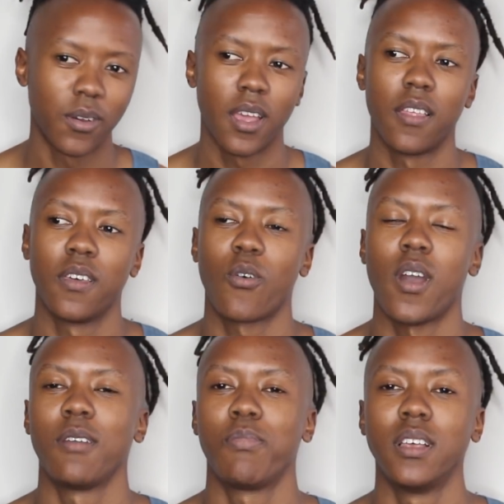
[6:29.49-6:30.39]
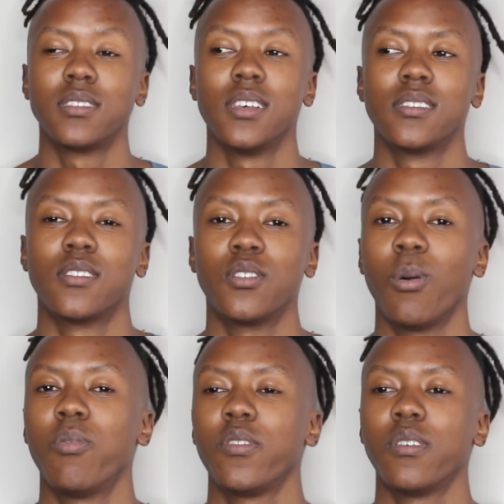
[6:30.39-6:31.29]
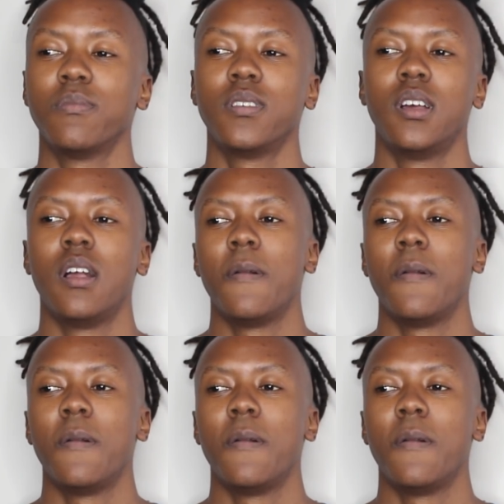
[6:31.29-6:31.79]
So yeah, The Quiet Place is a dope film.